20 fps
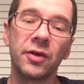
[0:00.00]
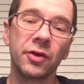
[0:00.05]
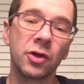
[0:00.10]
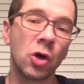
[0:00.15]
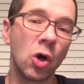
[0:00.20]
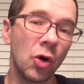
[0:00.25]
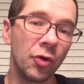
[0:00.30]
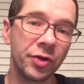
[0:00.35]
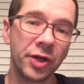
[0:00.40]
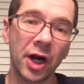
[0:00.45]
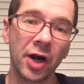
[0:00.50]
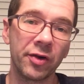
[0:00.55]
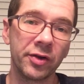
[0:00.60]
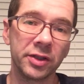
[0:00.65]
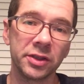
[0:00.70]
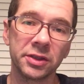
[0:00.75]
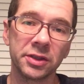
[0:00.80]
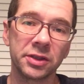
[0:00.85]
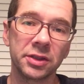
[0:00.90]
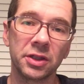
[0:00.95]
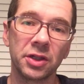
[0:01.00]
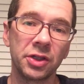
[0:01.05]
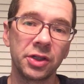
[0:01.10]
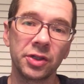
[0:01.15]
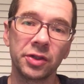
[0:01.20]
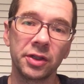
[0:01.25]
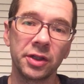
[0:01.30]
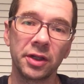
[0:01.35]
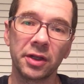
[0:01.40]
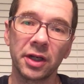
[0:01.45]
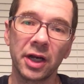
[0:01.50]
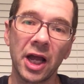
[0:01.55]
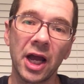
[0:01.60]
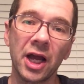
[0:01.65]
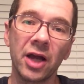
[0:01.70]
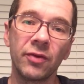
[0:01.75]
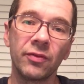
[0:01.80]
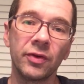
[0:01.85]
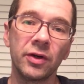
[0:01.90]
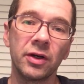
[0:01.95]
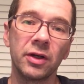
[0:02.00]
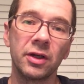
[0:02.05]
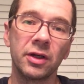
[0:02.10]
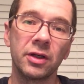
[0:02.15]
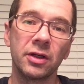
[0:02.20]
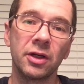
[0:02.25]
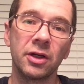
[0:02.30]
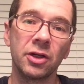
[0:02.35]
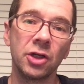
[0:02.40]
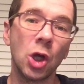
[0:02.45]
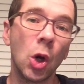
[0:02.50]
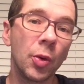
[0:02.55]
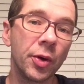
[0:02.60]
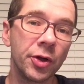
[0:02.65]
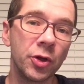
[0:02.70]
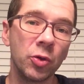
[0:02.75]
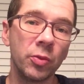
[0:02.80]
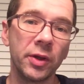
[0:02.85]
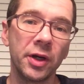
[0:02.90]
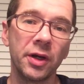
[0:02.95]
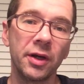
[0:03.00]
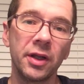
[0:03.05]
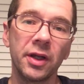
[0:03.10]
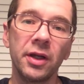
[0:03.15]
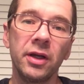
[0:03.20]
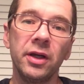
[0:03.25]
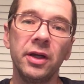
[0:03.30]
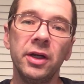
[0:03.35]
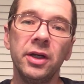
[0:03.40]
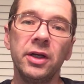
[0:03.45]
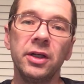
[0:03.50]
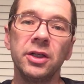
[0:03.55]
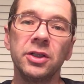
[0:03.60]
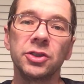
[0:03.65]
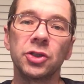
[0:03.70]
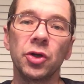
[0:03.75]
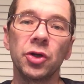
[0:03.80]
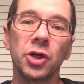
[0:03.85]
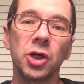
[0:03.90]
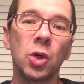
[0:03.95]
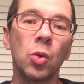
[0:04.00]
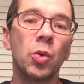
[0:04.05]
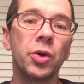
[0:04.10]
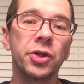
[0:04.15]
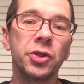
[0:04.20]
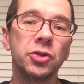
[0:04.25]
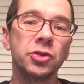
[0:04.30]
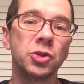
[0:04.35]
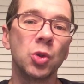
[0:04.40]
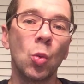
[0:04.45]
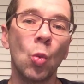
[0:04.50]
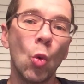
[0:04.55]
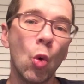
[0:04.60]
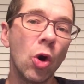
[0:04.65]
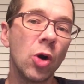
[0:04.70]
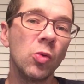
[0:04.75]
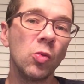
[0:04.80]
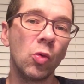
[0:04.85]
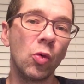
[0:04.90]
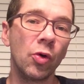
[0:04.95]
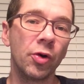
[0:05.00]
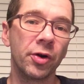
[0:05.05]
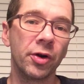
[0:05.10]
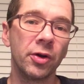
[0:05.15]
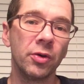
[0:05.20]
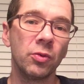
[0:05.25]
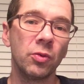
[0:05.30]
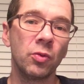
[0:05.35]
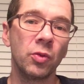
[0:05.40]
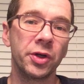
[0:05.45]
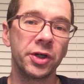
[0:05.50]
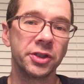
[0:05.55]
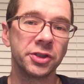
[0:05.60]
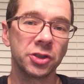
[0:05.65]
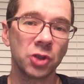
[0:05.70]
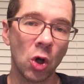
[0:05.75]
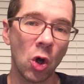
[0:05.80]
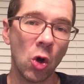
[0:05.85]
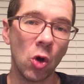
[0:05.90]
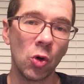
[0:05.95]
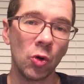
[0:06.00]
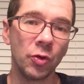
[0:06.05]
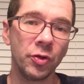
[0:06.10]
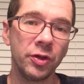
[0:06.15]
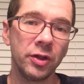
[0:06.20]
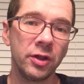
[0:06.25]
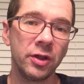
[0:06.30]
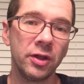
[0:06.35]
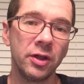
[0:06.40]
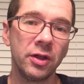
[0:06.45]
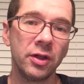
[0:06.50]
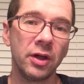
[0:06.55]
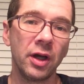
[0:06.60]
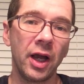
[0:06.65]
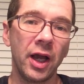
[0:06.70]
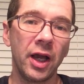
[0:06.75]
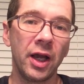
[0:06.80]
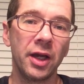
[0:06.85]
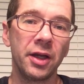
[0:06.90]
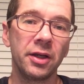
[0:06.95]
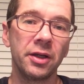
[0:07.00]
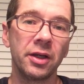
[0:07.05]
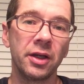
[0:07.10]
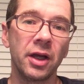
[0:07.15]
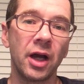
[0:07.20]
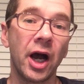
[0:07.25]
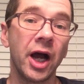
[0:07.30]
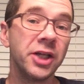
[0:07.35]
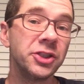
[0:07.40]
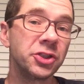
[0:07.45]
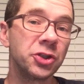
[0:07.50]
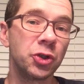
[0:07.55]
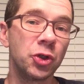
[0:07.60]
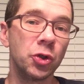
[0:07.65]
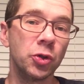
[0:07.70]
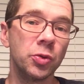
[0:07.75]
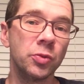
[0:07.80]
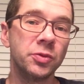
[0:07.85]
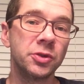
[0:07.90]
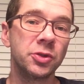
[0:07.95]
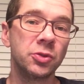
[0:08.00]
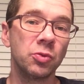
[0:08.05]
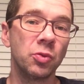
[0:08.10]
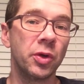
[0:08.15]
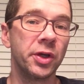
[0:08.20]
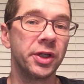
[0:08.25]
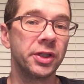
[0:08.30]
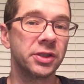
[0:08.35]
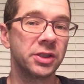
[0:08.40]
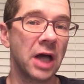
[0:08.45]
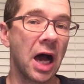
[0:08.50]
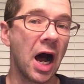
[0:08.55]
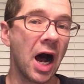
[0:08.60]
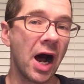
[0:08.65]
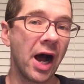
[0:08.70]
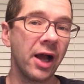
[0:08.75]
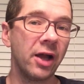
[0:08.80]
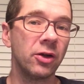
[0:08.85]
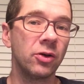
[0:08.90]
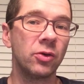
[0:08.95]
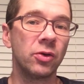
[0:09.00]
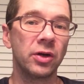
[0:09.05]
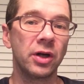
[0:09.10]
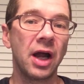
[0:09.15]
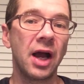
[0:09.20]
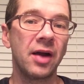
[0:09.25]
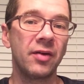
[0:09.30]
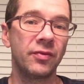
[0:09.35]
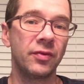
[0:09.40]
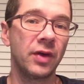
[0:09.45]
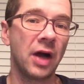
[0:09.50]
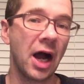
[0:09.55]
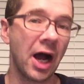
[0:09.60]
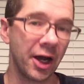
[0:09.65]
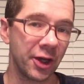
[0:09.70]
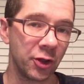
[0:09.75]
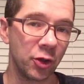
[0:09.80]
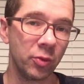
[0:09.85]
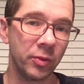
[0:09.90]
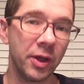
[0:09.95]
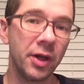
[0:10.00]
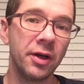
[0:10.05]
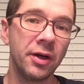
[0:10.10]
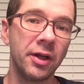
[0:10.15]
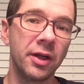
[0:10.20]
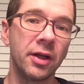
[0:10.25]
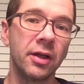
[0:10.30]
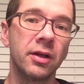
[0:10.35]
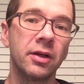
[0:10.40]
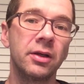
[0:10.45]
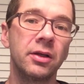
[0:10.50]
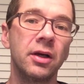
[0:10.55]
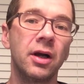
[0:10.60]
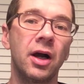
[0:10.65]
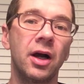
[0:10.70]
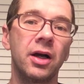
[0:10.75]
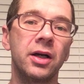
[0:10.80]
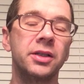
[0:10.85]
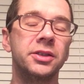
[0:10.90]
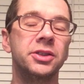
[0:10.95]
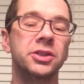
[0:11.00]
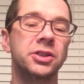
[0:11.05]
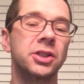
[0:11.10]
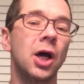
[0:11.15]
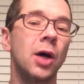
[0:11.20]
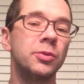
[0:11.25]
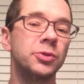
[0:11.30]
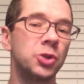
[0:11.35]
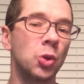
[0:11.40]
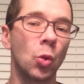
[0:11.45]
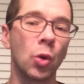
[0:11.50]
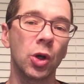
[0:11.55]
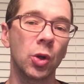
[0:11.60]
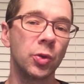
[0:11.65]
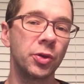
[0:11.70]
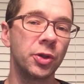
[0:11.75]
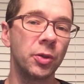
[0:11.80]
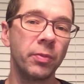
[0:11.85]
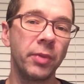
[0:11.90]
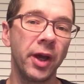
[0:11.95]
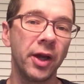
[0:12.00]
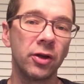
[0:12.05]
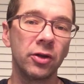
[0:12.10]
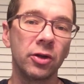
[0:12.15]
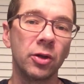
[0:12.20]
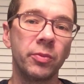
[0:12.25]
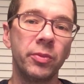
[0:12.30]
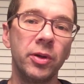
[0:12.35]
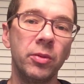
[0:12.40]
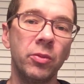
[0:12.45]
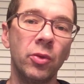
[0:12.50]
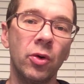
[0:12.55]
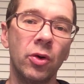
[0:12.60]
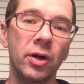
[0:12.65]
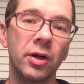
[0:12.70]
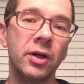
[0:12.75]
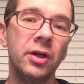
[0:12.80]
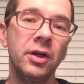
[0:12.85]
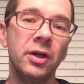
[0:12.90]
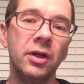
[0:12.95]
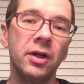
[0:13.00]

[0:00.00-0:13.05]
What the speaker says: Colder areas clearly are going to have a lower humidity. So you're going to want to use a warm water when it's cold and ice cubes when it's hot or have high humidity. It just helps you work with the bagel a bit more.